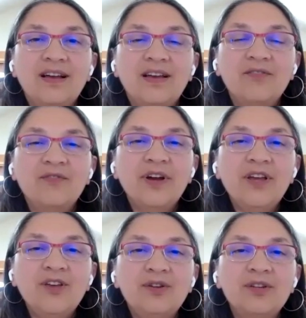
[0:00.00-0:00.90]
I
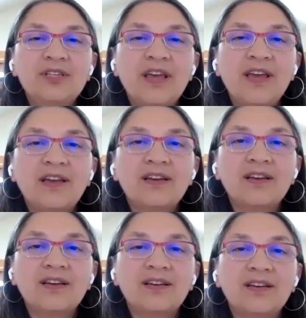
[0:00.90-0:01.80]
invite you to take
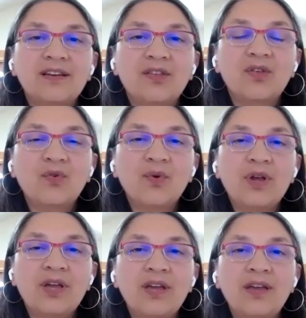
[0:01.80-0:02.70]

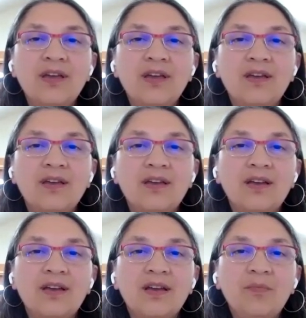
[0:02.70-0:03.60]
3
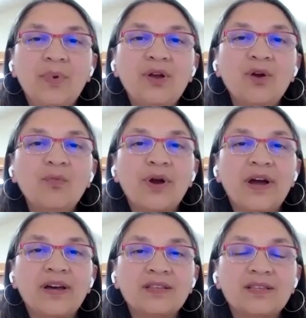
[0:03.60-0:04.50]
bigger
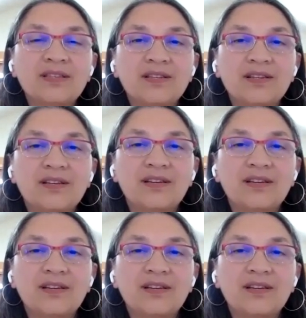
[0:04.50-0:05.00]
breaths.